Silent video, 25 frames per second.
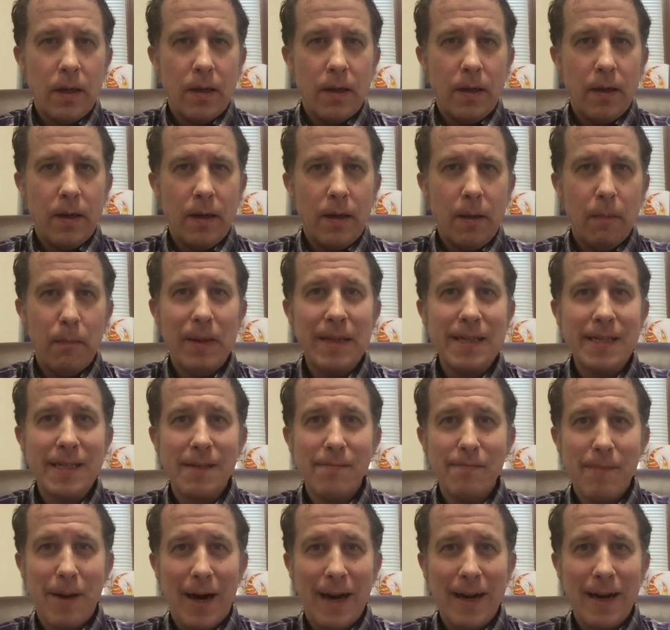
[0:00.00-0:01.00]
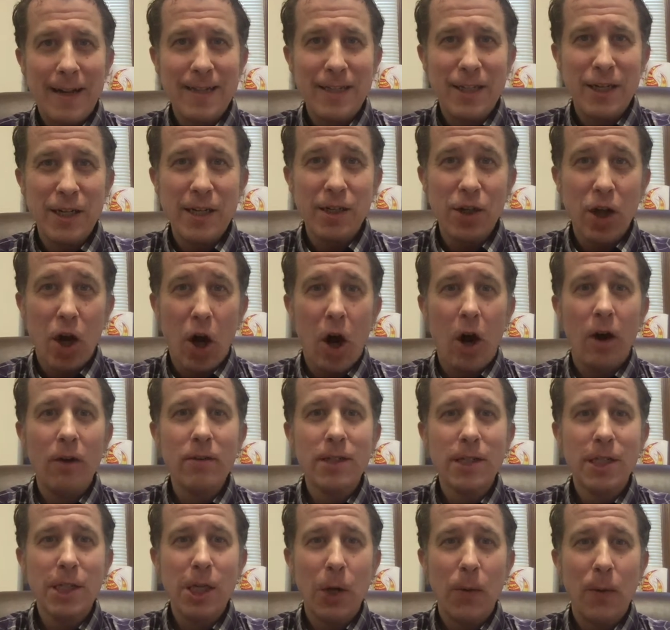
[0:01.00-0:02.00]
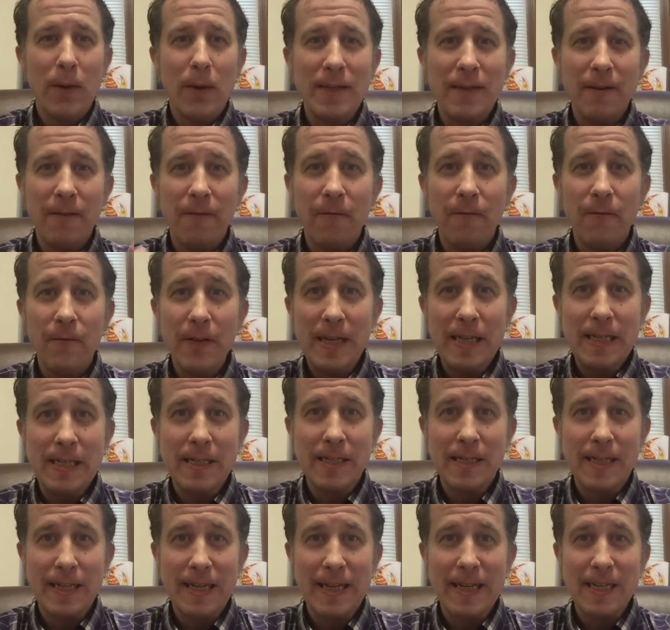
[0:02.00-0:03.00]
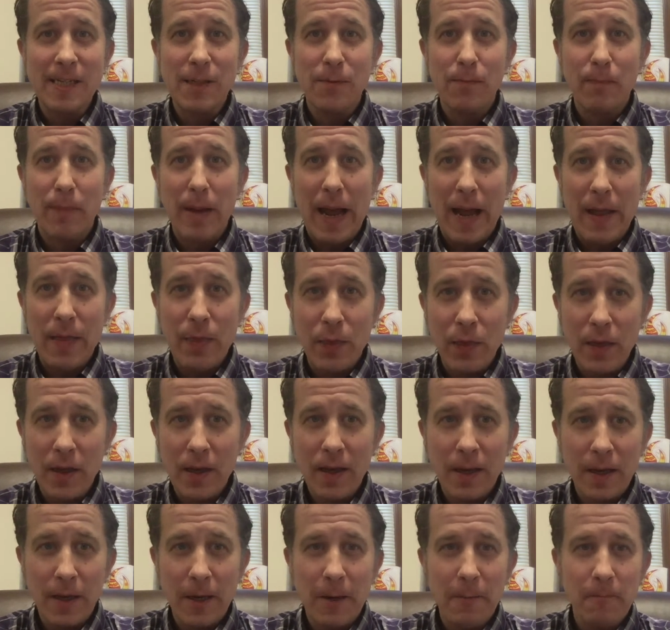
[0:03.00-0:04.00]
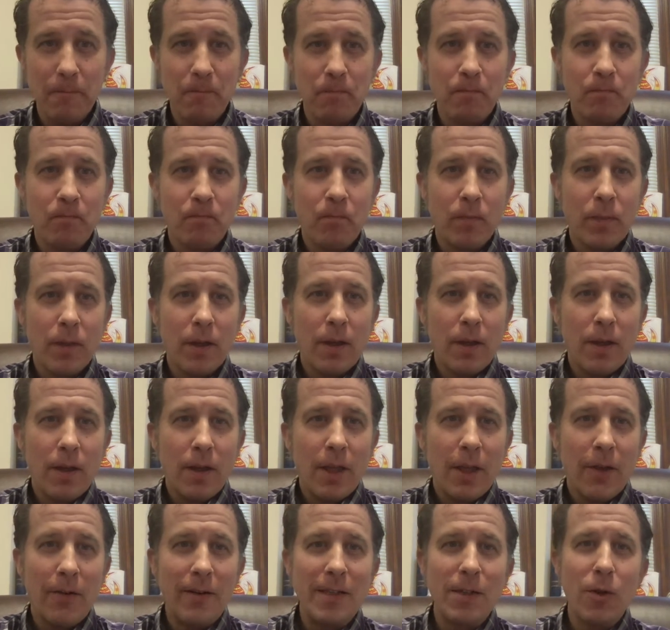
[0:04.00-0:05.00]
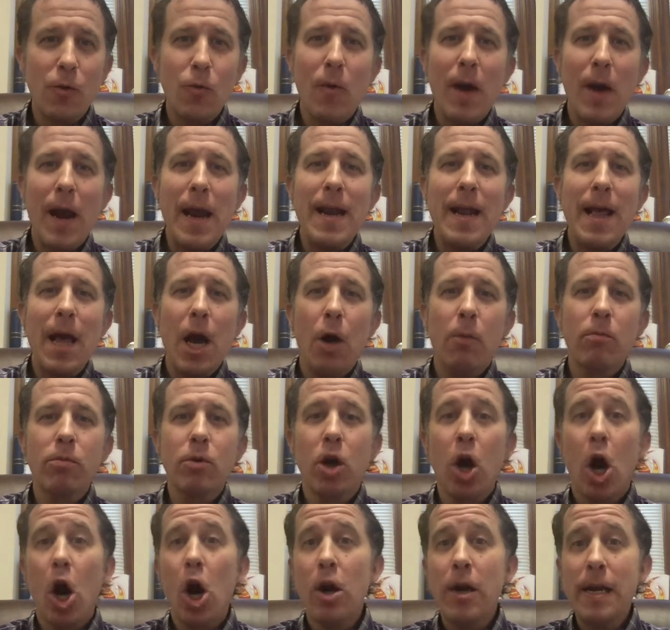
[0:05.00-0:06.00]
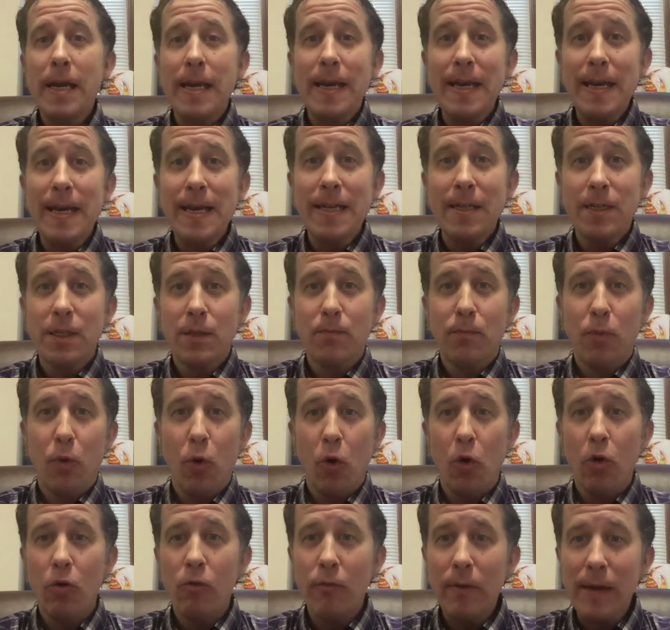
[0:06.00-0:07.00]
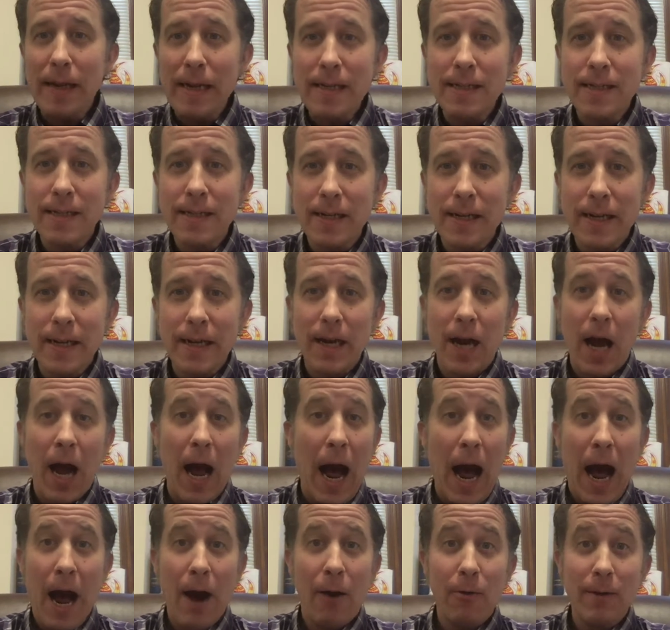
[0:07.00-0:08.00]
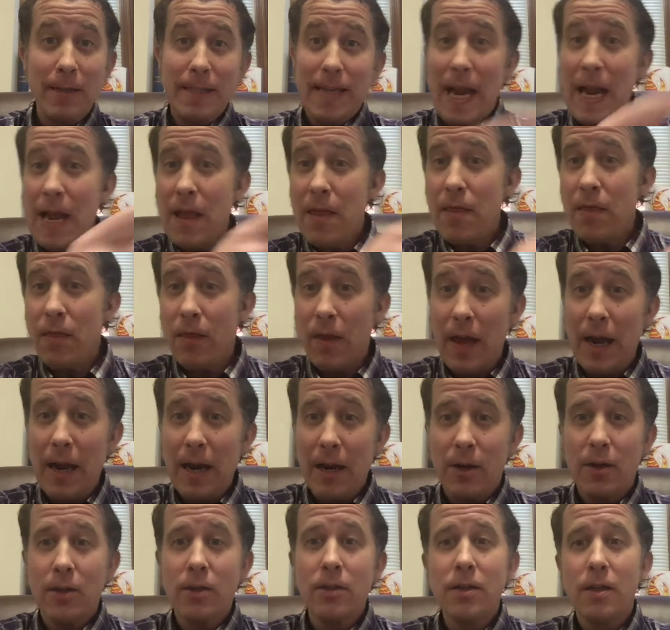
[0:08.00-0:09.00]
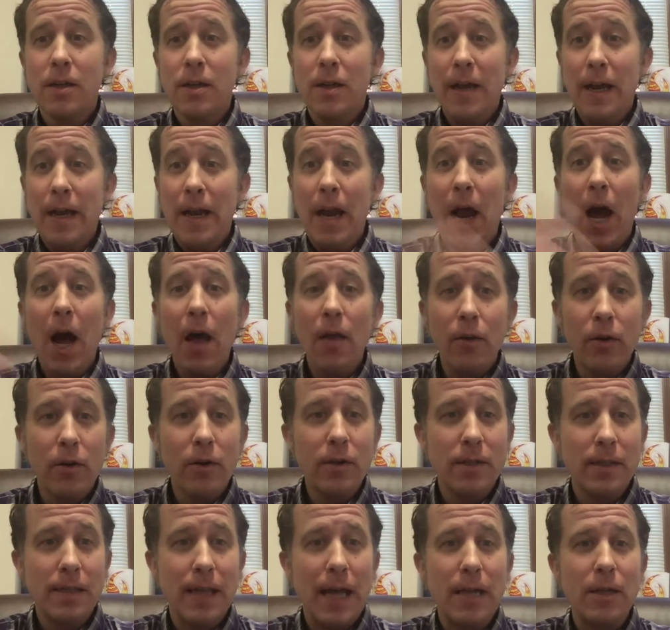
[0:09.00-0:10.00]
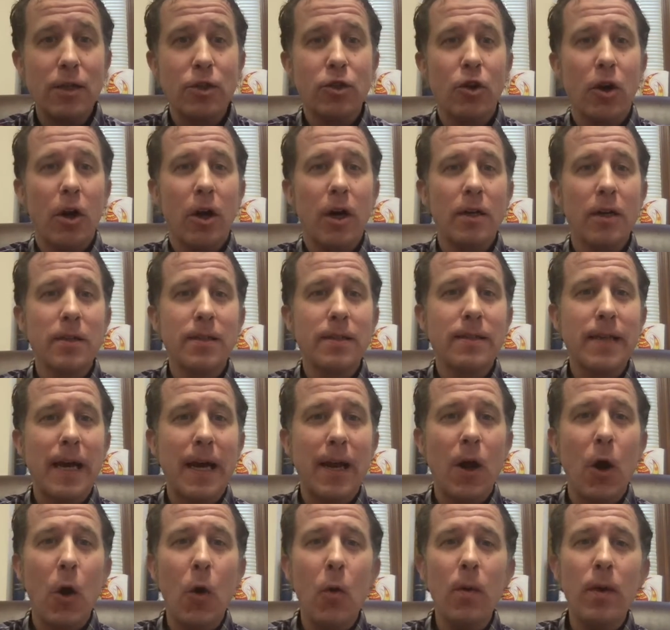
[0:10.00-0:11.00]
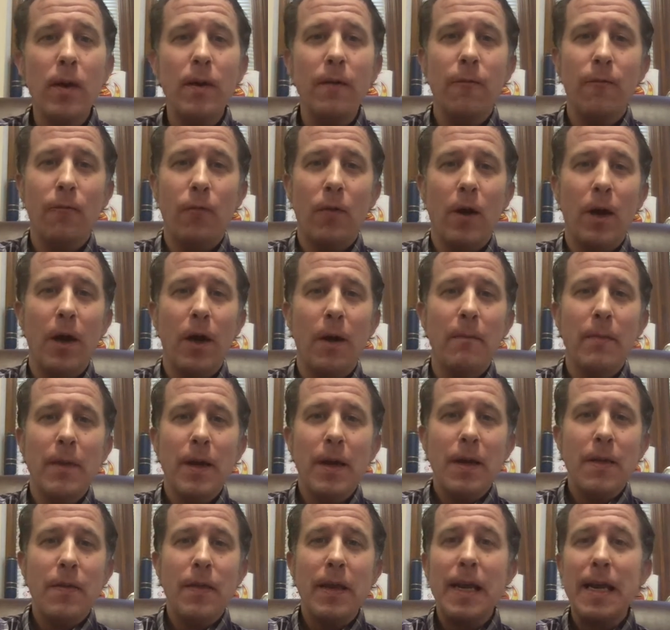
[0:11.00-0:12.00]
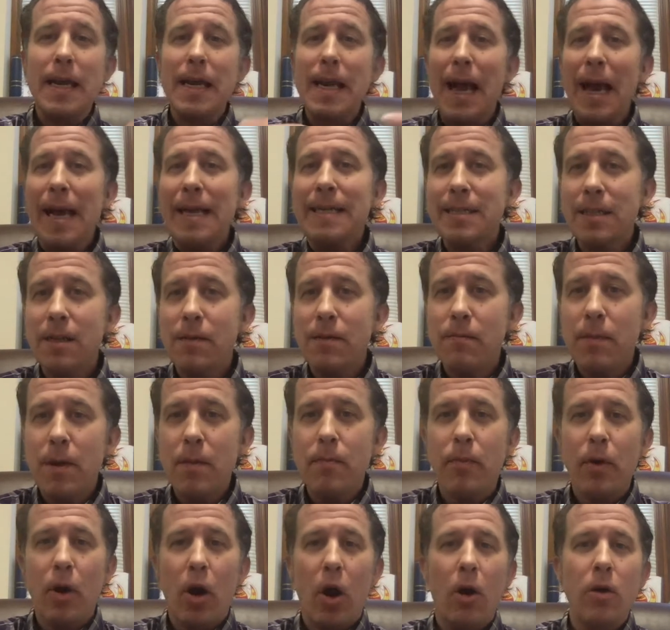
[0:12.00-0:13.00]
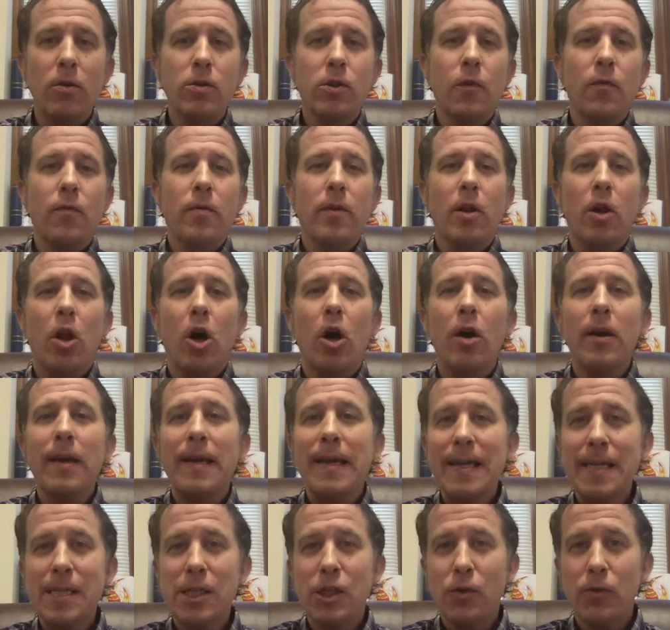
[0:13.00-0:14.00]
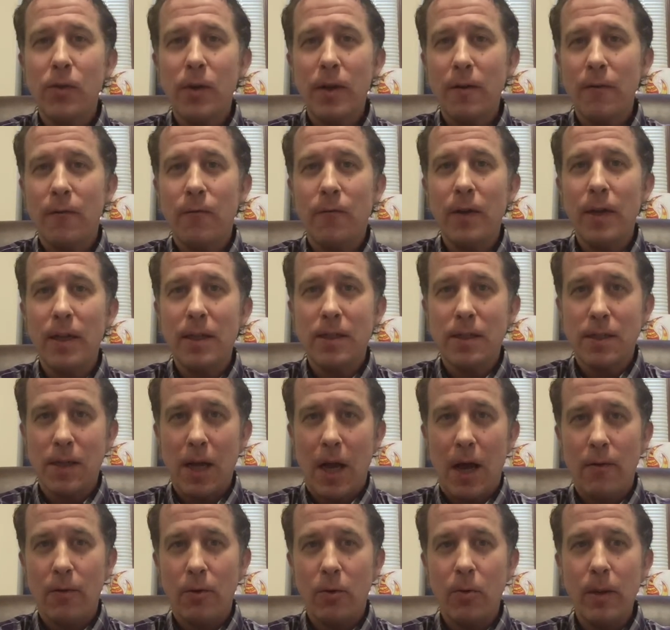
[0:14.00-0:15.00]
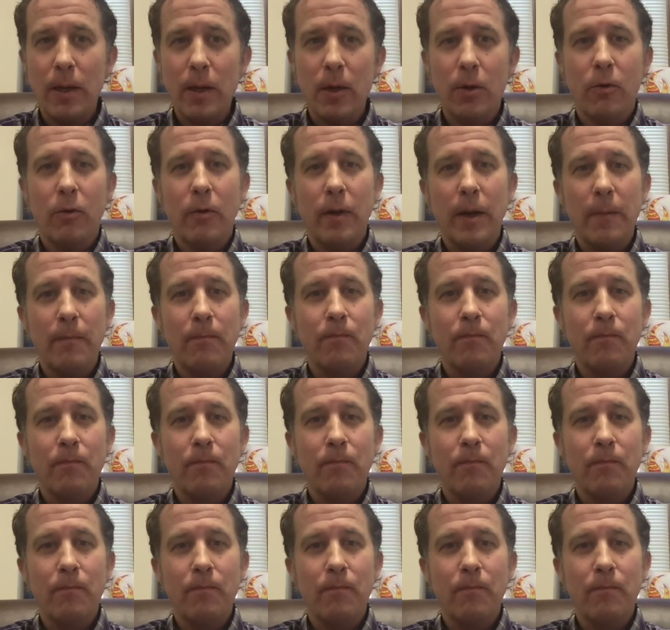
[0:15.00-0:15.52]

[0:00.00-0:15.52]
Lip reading: Epistemology is also a defense against bad thinking. There is a way to help guard against poor reasoning, ours and theirs and others, that draws not only from the Enlightenment but also from the long history of philosophical inquiry.